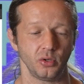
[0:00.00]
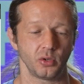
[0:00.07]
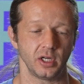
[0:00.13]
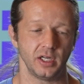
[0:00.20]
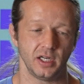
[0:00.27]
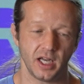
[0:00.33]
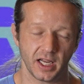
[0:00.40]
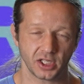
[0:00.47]
You
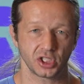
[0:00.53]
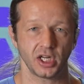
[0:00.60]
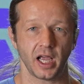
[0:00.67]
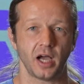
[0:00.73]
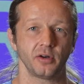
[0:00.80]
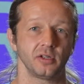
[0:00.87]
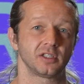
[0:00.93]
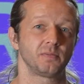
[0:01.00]
can niche
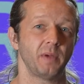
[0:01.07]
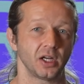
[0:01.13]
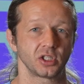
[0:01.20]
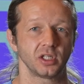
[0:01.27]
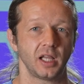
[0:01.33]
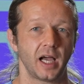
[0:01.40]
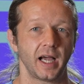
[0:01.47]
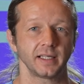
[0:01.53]
down and
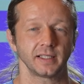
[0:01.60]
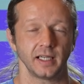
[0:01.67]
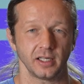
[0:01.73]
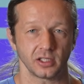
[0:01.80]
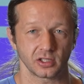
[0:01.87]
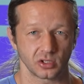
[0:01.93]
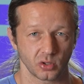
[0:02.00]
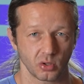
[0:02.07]
specialize in
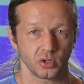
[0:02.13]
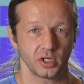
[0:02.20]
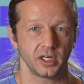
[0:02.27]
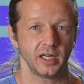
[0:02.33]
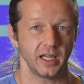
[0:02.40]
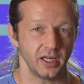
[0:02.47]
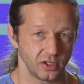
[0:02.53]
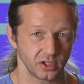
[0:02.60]
a
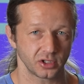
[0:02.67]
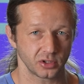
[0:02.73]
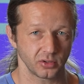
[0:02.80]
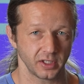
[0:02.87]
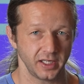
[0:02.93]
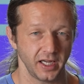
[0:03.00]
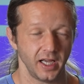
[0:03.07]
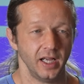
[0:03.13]
certain
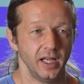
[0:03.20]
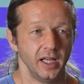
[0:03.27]
industry.